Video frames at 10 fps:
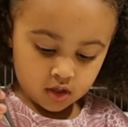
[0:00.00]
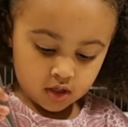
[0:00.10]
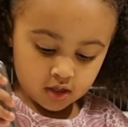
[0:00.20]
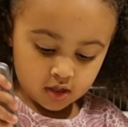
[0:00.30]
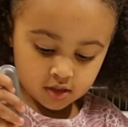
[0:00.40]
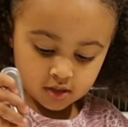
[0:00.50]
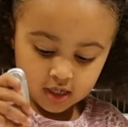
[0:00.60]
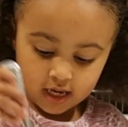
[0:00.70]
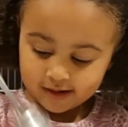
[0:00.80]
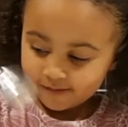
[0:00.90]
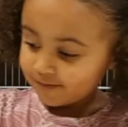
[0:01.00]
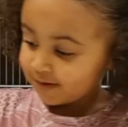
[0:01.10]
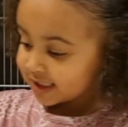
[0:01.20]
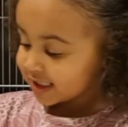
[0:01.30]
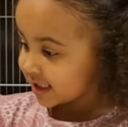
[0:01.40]
And there.
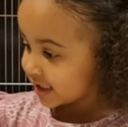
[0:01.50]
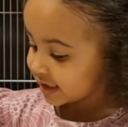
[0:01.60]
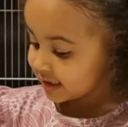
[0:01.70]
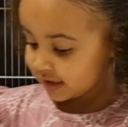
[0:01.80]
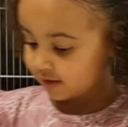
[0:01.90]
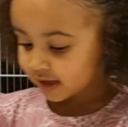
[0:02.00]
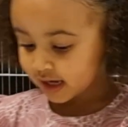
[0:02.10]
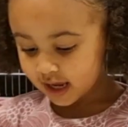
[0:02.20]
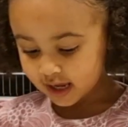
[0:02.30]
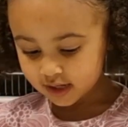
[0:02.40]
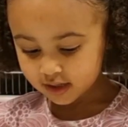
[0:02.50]
What's okay?